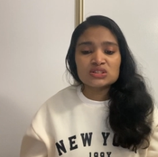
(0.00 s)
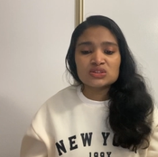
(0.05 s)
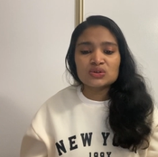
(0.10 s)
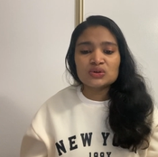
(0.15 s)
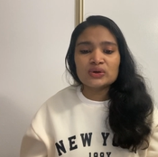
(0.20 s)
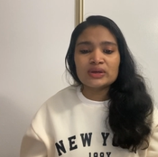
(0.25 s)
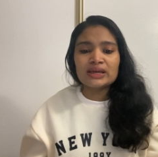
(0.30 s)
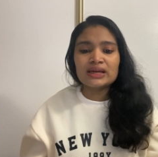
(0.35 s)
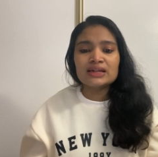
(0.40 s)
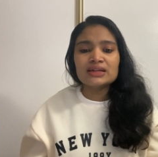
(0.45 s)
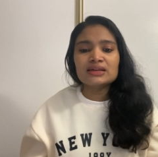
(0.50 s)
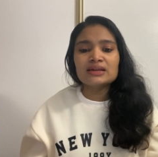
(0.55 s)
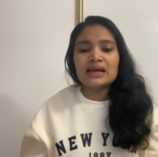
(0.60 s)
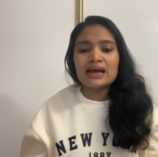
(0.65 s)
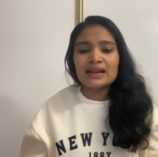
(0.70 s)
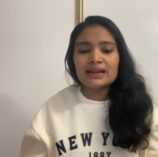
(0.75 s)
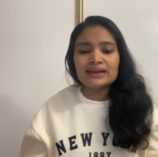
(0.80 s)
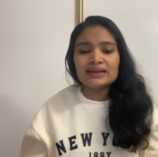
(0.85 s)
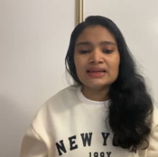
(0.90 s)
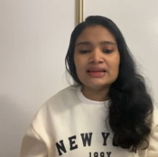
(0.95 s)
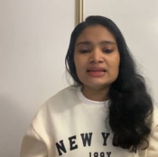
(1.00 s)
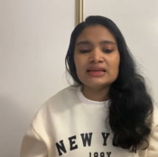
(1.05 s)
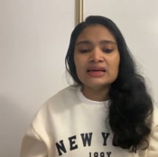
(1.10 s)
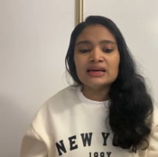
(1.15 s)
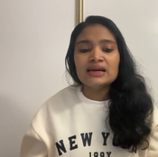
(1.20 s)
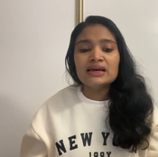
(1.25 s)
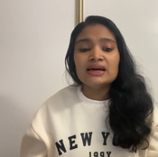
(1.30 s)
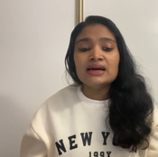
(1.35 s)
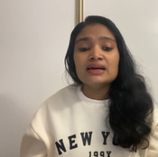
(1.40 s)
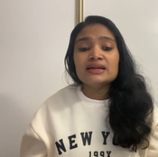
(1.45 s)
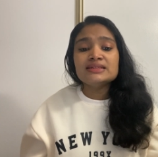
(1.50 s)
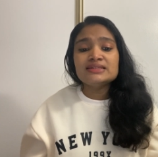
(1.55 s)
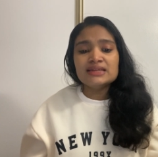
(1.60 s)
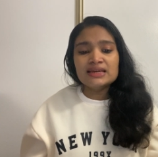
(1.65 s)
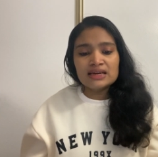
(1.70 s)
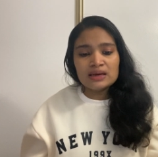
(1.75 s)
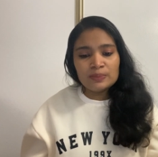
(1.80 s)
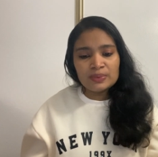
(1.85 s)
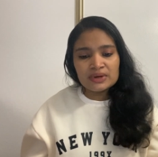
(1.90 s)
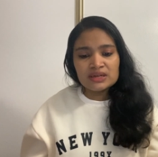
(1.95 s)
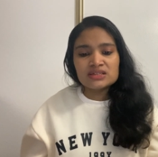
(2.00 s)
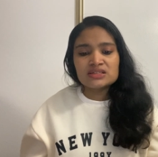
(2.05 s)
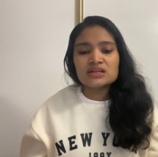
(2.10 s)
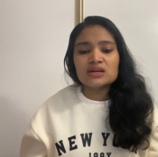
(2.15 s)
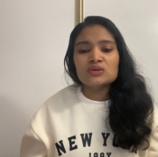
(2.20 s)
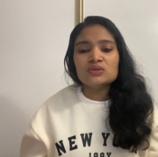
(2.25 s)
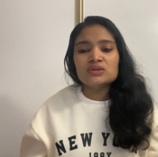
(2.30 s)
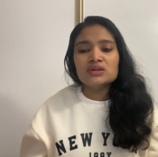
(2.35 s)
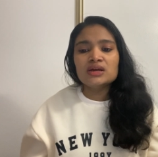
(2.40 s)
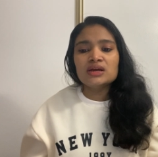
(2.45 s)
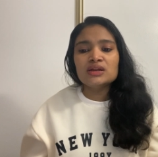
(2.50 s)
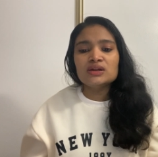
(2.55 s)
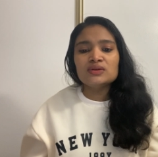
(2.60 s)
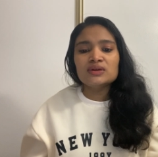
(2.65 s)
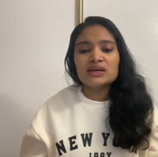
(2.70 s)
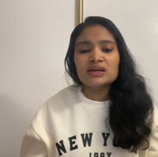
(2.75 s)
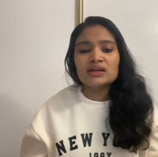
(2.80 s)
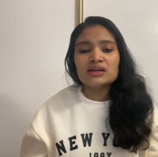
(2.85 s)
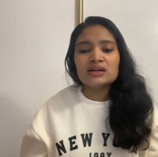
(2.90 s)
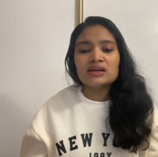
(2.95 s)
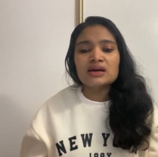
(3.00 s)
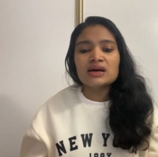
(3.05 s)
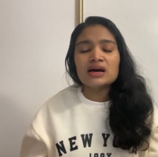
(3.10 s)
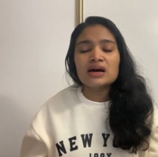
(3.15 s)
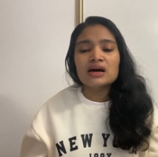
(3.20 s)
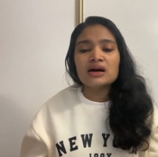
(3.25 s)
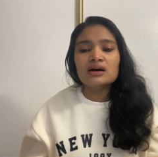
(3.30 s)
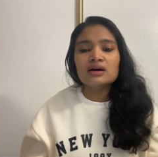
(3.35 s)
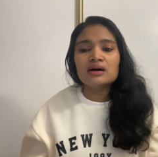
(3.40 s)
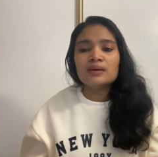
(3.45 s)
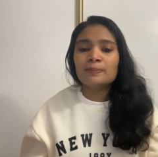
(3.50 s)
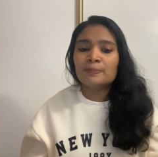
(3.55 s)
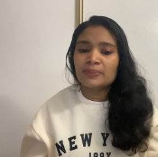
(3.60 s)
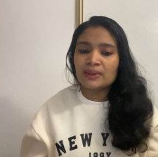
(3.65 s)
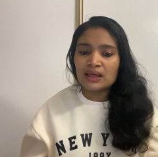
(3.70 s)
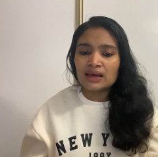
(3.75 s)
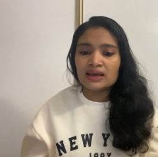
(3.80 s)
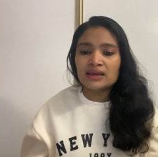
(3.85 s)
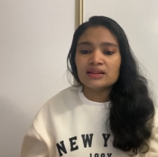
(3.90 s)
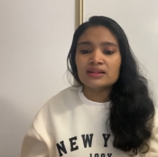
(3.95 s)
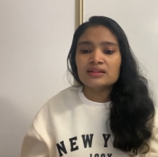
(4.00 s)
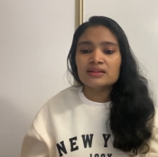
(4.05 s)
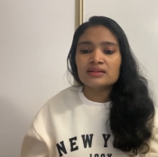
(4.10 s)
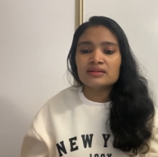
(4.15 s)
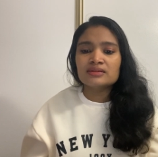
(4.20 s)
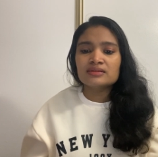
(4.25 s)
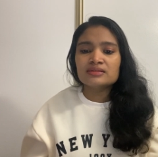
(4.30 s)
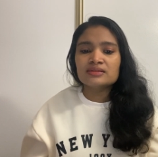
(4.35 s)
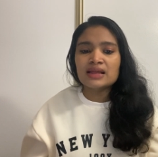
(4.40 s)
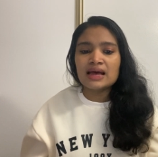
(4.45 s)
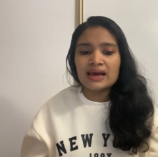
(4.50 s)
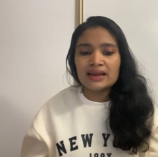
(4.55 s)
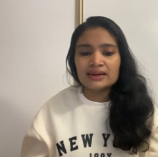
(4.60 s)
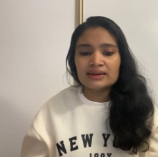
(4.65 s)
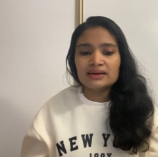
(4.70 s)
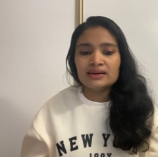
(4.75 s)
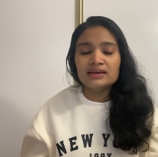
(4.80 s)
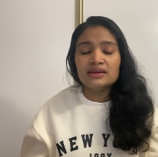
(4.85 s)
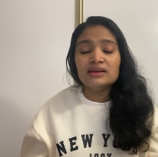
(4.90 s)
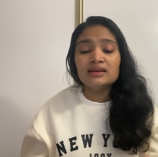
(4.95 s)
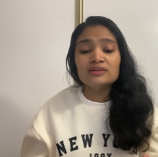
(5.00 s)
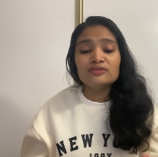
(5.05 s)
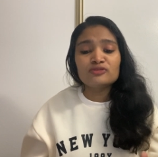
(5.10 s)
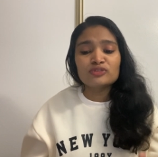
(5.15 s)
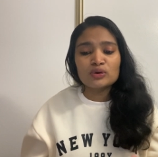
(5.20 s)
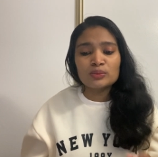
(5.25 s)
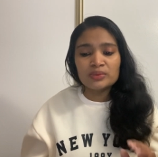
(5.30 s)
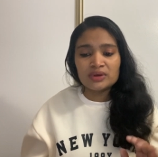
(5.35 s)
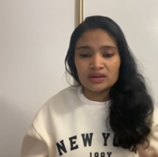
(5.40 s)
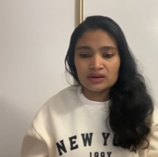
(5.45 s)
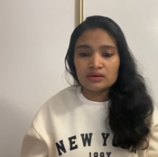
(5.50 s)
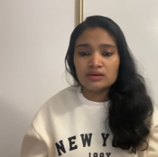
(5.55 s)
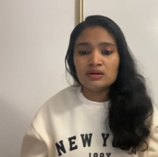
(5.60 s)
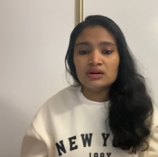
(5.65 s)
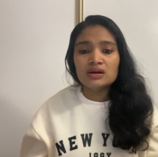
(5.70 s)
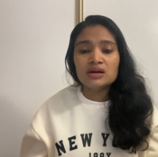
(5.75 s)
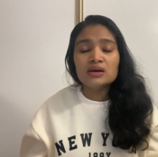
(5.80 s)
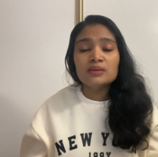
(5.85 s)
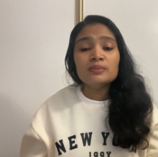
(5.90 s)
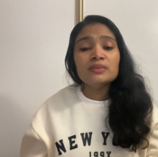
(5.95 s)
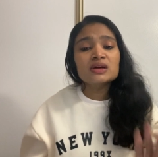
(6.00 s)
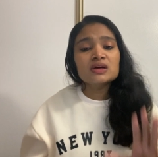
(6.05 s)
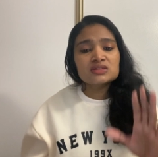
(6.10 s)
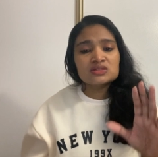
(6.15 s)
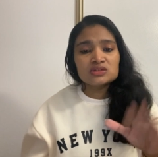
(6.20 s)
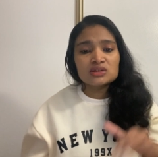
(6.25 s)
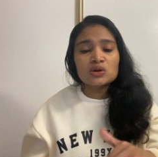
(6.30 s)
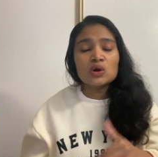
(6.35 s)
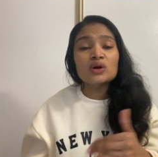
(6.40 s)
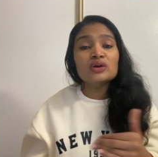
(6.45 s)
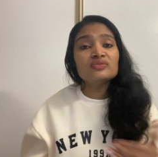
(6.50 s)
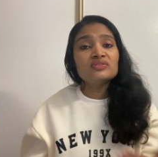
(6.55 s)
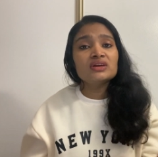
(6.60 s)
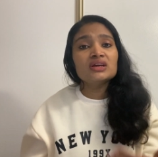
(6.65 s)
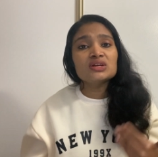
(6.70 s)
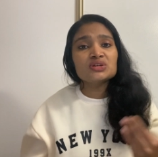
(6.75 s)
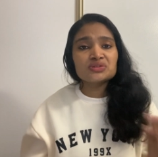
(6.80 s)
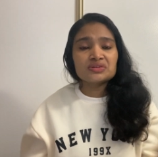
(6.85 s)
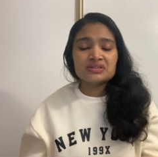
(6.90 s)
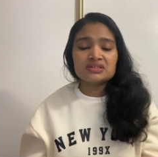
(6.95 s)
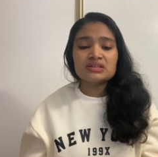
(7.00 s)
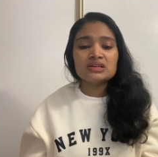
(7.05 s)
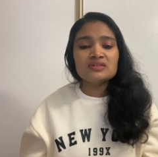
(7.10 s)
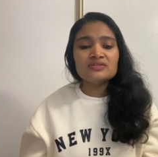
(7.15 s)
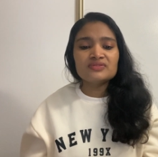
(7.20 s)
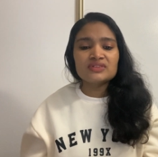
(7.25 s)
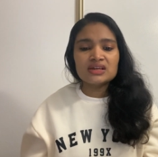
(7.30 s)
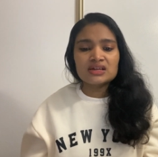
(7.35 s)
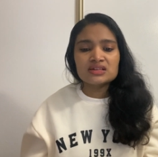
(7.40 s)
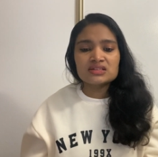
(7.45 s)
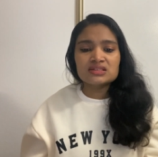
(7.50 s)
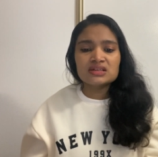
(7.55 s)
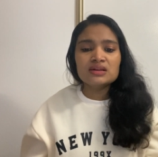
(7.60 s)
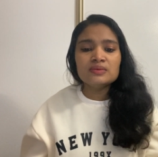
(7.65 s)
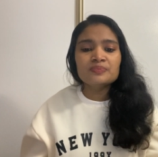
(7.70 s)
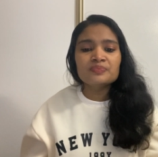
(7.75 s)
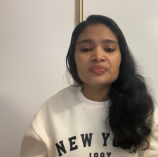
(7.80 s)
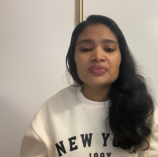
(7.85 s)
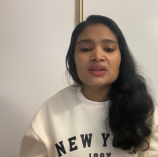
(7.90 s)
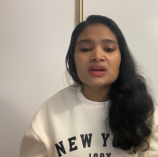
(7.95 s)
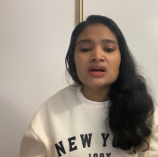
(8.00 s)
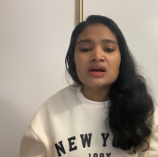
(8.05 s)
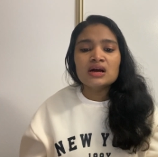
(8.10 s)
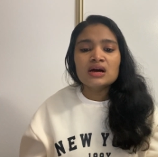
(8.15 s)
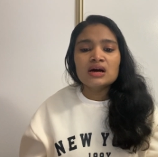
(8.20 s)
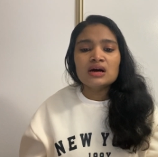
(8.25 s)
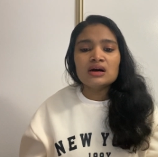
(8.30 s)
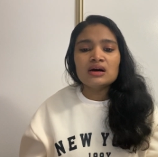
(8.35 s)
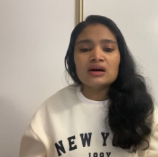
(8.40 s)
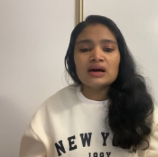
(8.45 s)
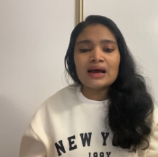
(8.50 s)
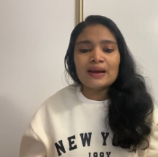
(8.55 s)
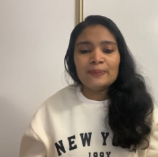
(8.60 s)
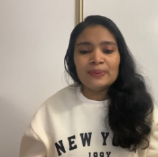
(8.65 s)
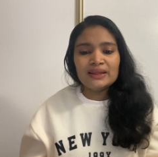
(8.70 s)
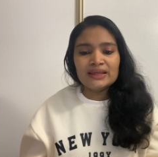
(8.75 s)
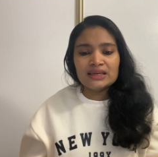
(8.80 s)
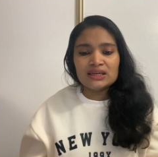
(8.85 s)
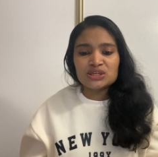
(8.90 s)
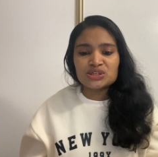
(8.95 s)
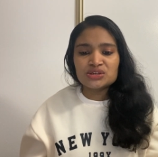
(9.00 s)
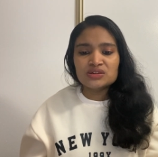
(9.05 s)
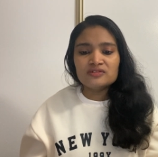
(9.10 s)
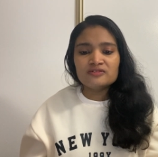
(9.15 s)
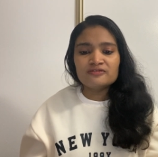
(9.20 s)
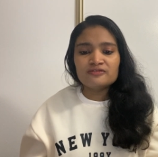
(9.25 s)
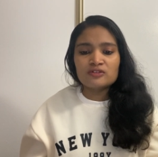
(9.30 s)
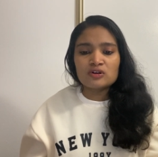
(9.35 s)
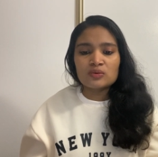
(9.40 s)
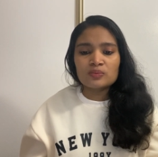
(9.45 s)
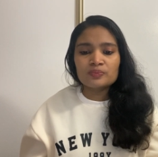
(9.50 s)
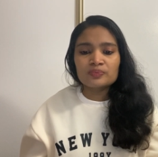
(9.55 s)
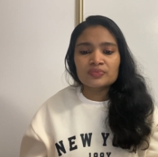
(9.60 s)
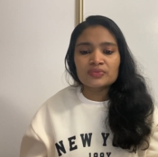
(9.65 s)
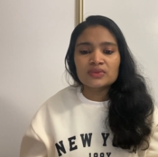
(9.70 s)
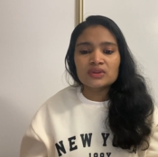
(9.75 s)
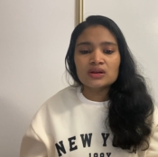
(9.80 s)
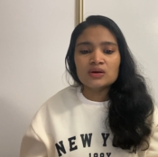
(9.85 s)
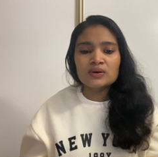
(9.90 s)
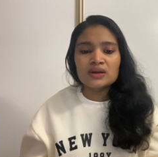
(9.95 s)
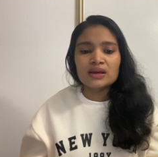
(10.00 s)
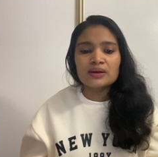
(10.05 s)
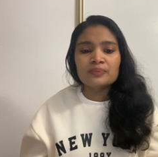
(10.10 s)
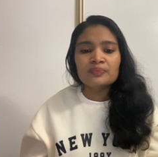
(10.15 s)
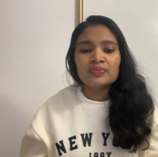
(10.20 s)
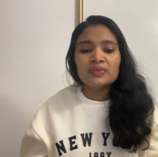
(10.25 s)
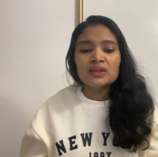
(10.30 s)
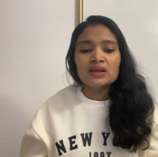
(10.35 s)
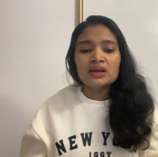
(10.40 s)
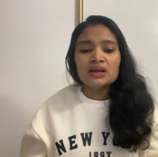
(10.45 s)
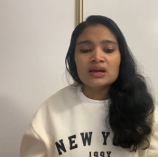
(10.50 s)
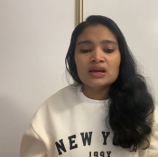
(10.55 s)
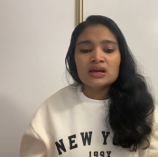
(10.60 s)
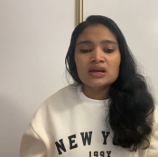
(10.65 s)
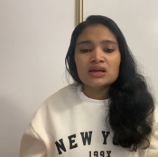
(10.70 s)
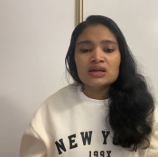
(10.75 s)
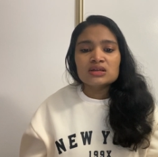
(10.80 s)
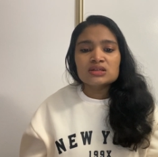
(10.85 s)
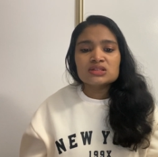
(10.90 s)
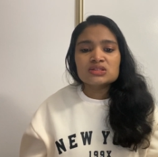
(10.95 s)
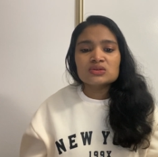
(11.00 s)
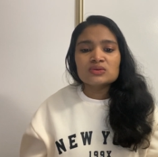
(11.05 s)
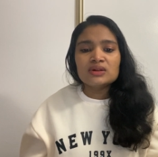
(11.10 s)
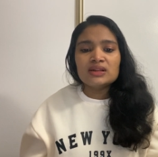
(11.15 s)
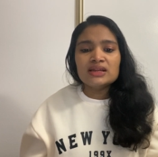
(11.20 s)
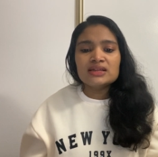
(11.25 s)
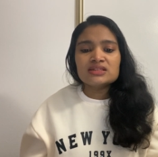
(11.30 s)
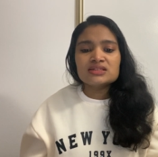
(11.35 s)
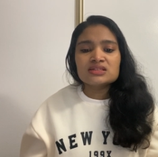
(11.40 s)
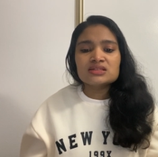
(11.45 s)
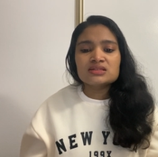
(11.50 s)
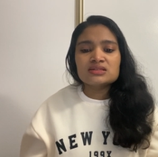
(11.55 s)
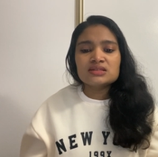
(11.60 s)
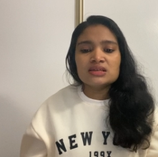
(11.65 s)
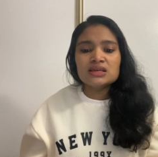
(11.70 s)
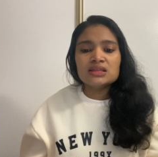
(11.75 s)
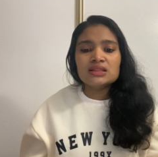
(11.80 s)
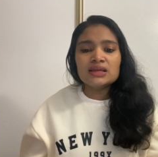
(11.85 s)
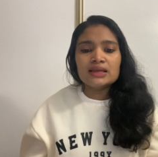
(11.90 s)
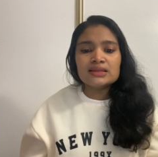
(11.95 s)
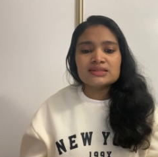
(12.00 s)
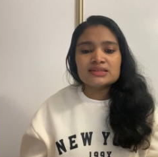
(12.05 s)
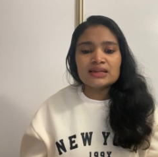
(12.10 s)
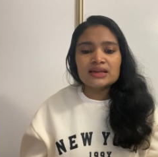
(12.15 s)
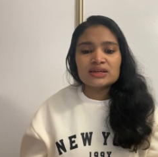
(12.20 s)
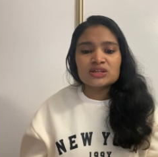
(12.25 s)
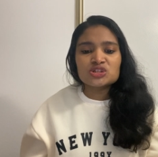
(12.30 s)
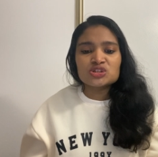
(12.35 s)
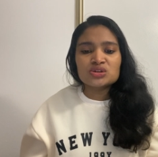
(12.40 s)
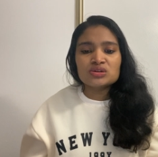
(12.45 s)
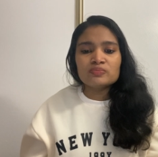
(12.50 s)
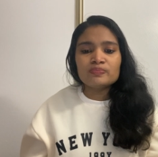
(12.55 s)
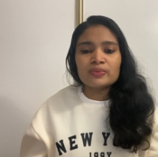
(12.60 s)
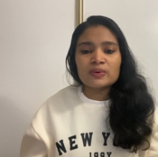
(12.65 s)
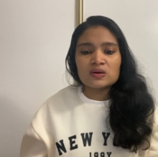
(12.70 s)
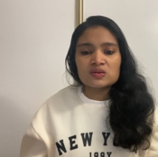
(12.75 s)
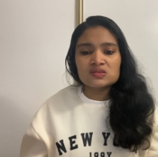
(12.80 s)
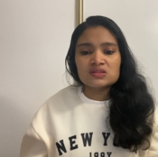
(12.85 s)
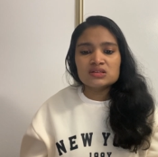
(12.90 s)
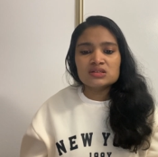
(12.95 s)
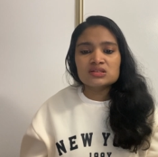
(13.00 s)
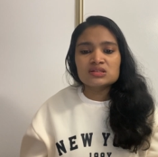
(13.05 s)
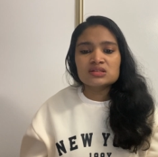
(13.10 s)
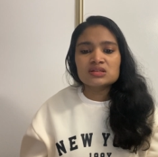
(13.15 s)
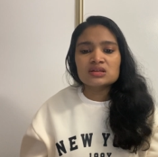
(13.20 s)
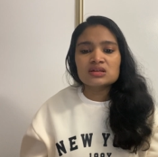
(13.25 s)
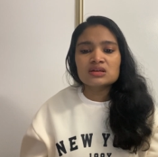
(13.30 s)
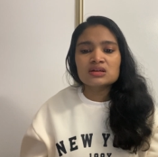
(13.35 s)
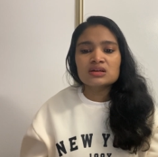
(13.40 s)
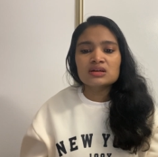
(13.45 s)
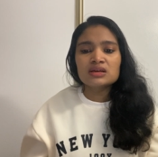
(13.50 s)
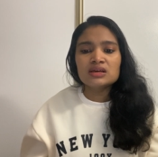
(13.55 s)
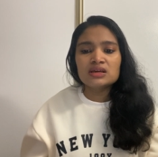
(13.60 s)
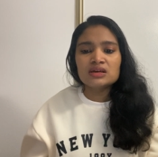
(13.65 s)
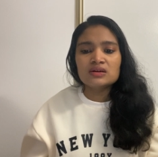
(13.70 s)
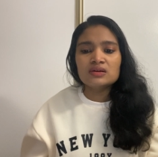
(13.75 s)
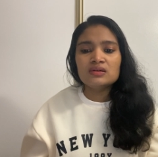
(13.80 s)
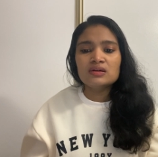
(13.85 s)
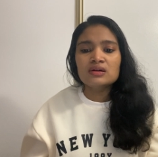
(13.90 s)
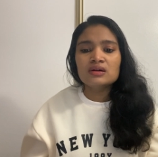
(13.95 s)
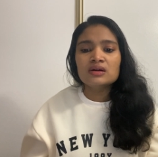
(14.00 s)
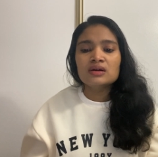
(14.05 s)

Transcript: So you can directly take a printout and you can apply directly from here because in the notification itself, there is an uh, application form. Okay. So let's see the selection process here.